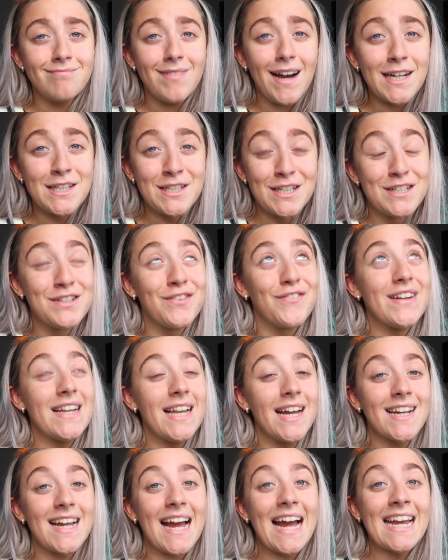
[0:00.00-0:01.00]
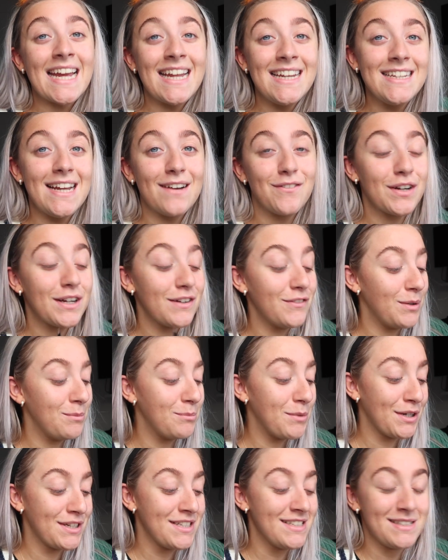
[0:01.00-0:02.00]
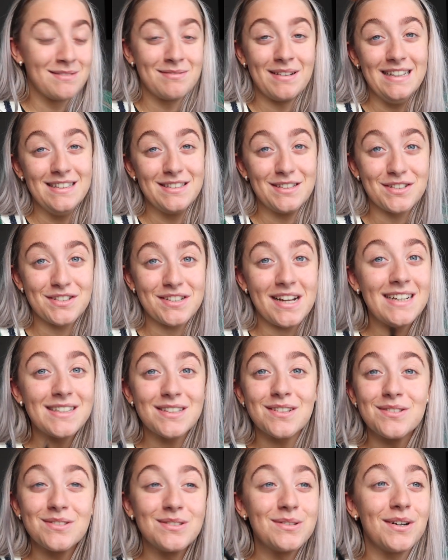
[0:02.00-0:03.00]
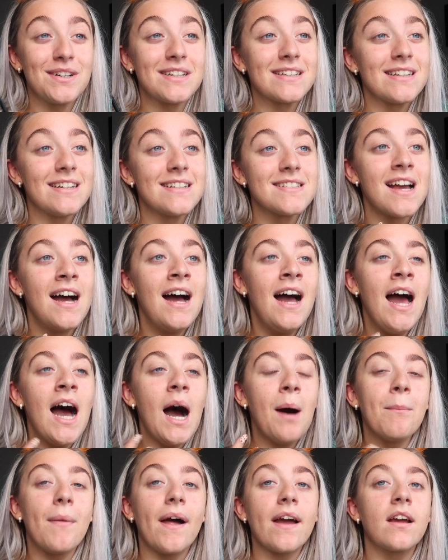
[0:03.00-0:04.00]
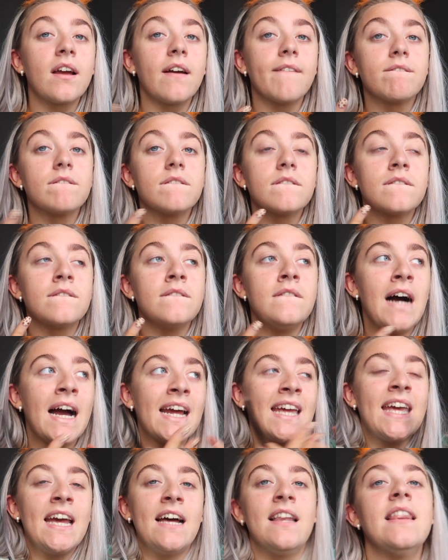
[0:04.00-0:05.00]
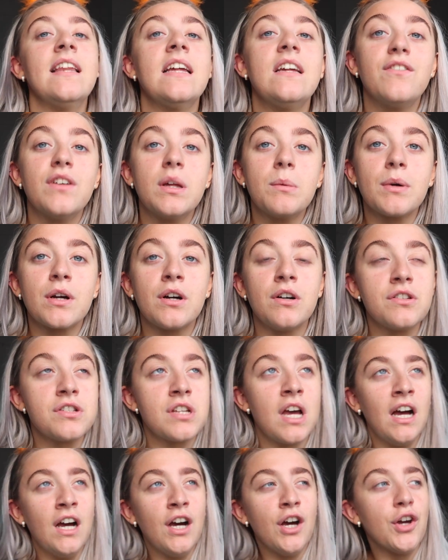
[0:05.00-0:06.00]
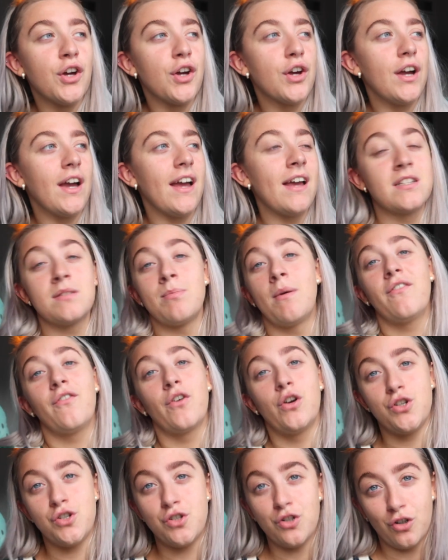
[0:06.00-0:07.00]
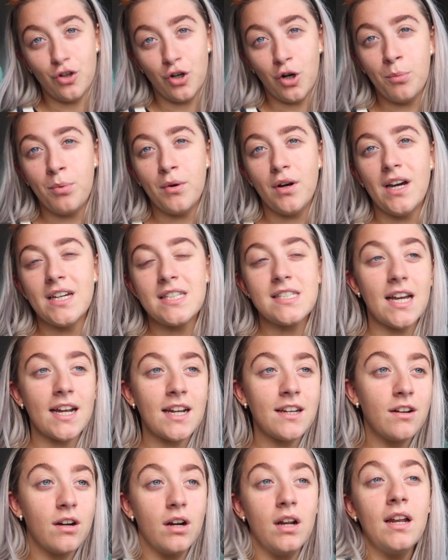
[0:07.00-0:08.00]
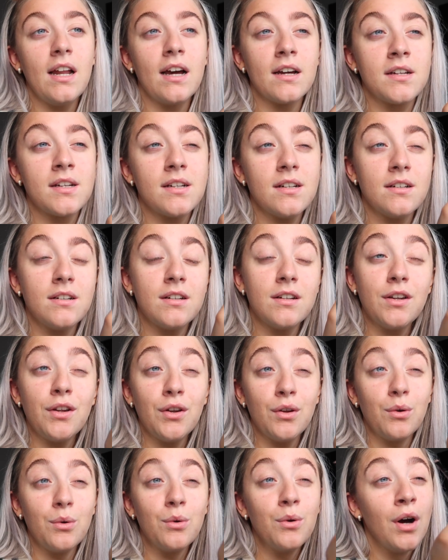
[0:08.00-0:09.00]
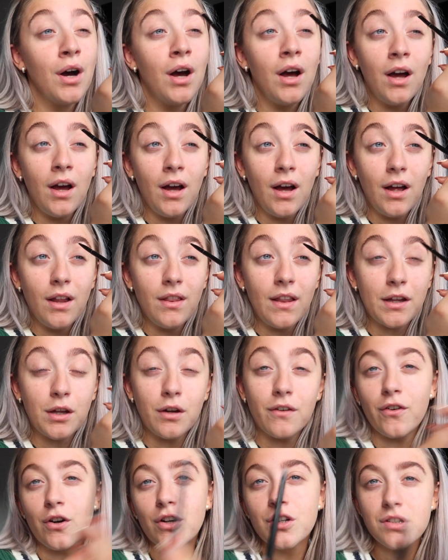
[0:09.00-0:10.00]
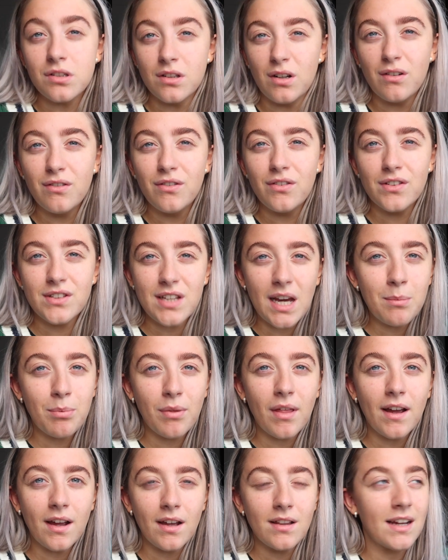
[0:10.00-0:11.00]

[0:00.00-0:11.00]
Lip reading: I just feel like I can never give up Marks and Spencer's. I don't know what it is. I'm like, I can't leave you because it's my first job. It's like nearly like, you know, like your first love type thing.